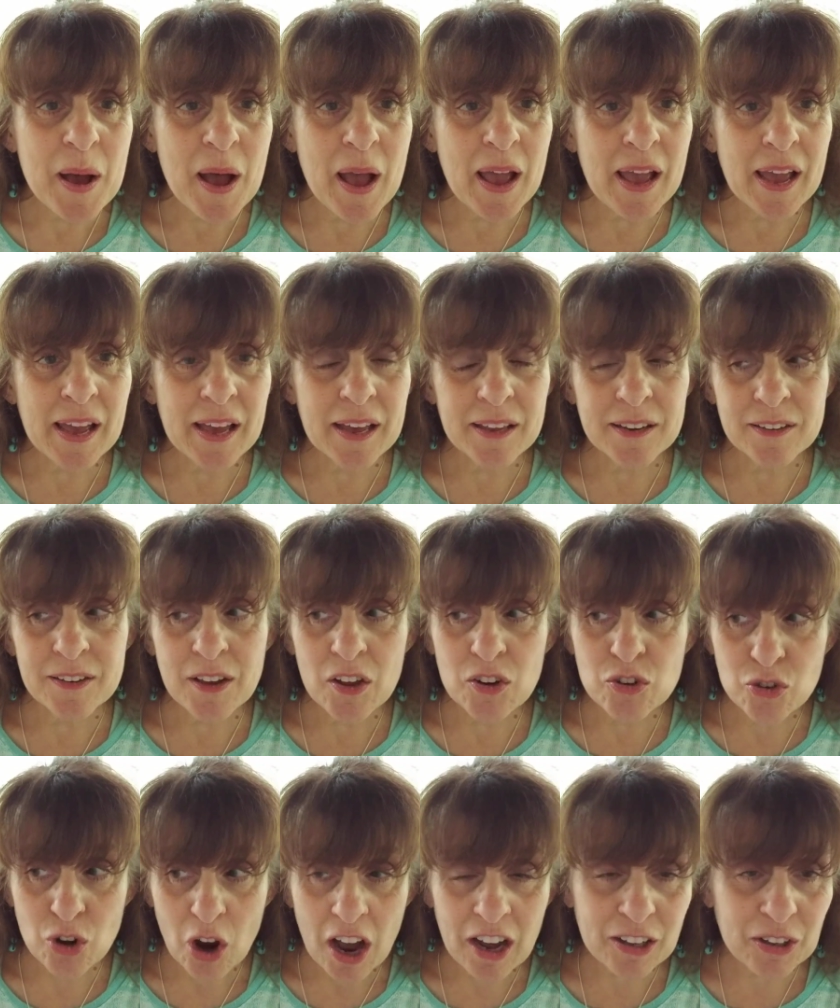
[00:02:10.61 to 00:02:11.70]
and
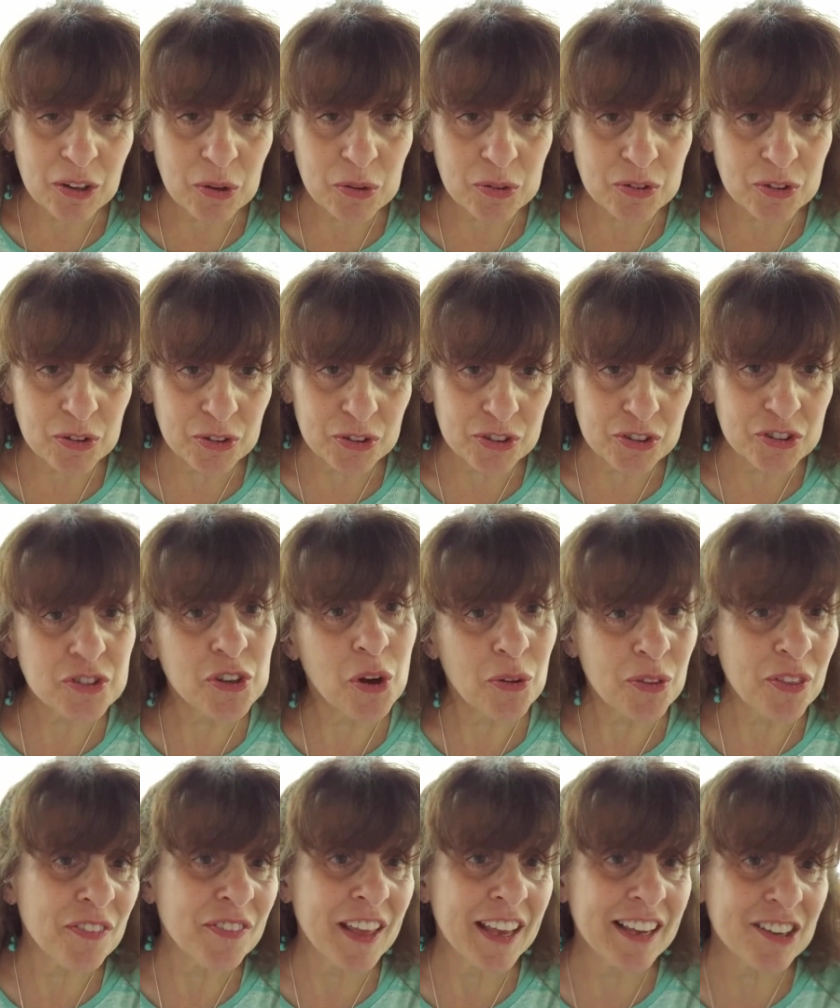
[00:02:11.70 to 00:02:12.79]
draw closer so
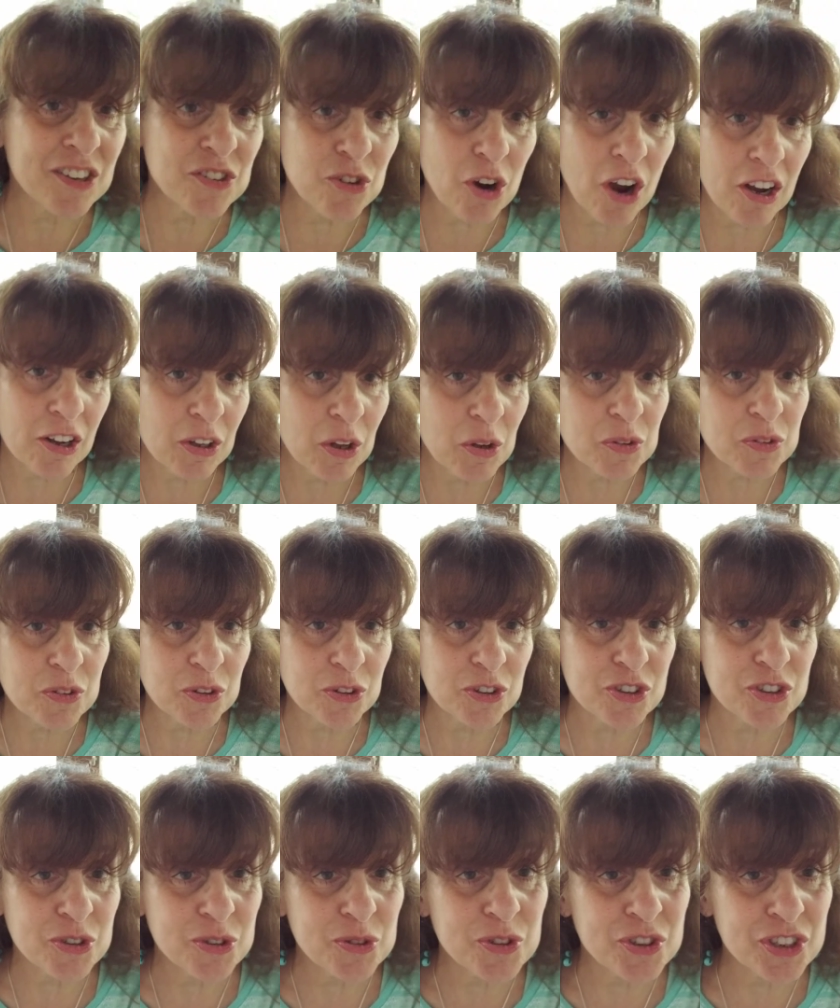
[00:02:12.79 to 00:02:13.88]
that they can draw closer
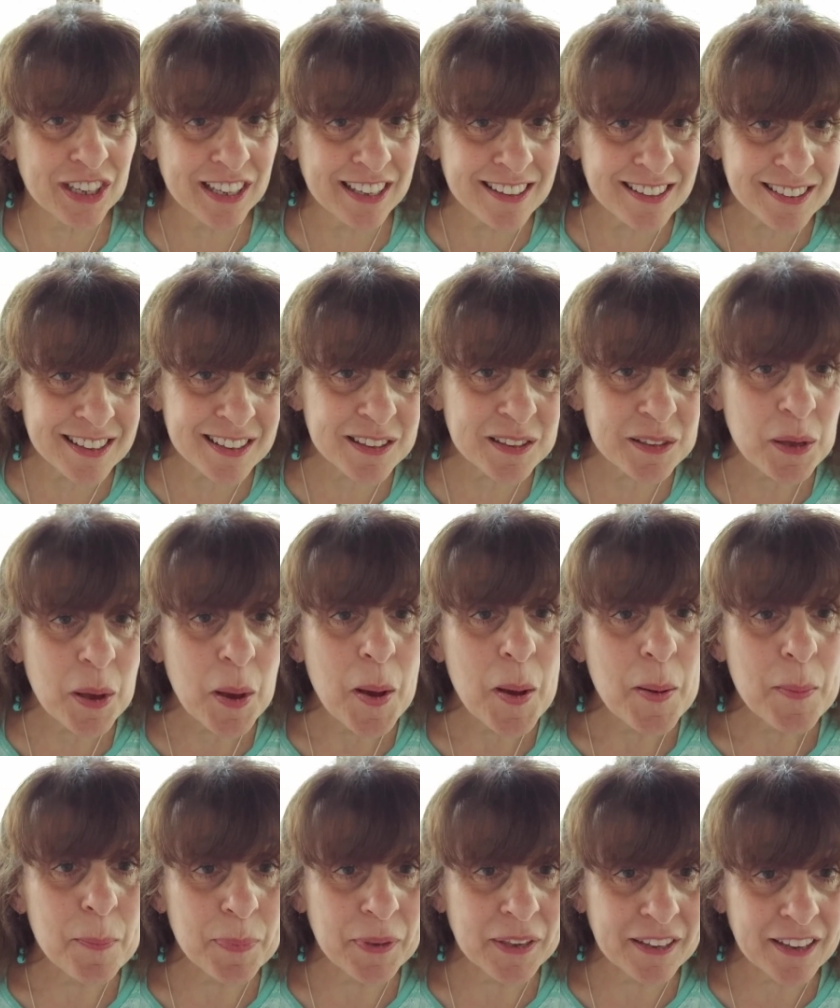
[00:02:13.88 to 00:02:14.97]
to Jesus
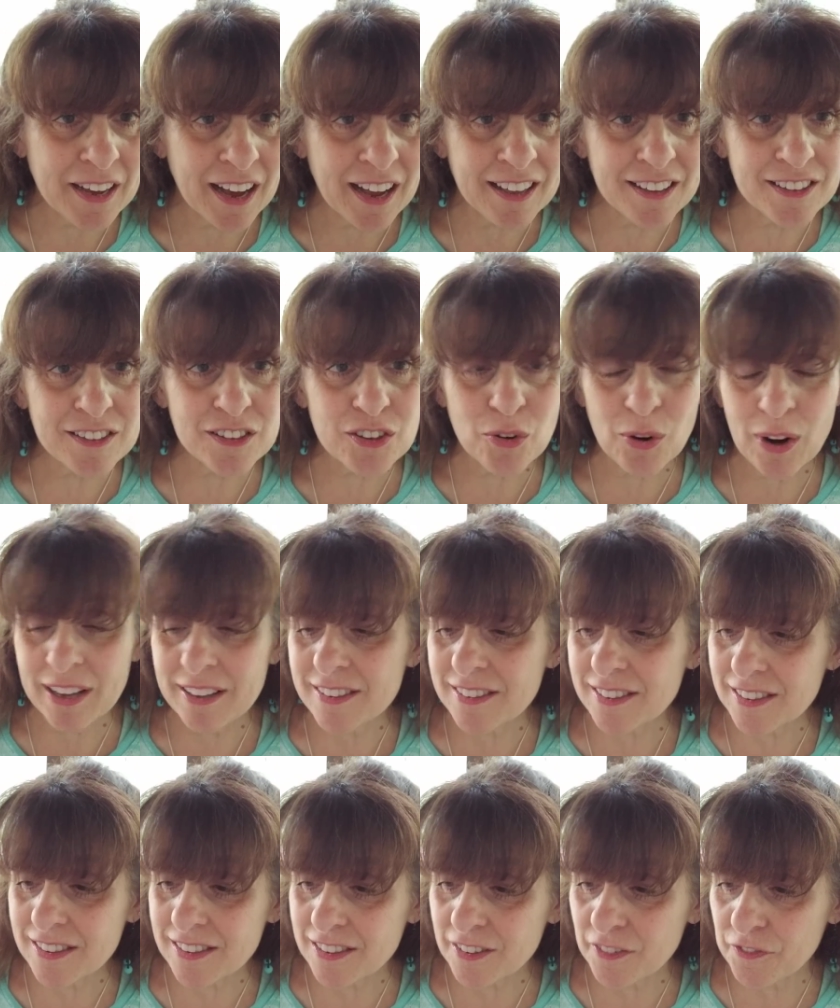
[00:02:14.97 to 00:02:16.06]
because Christ
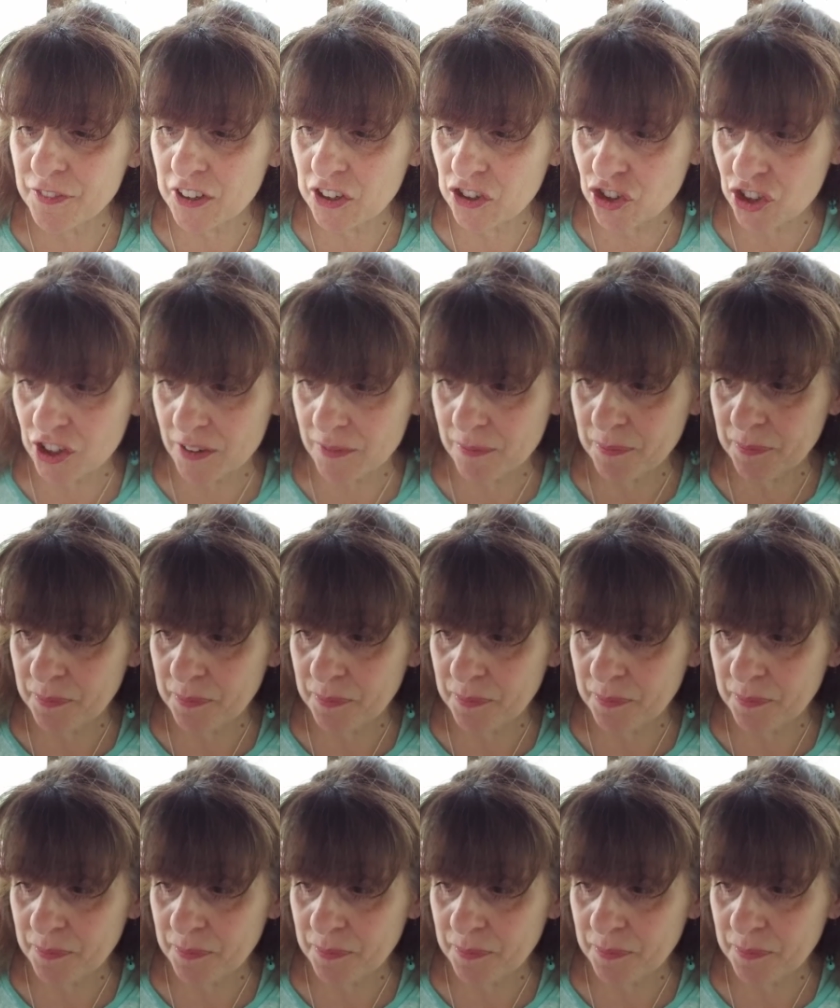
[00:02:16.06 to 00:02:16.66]
is sufficient.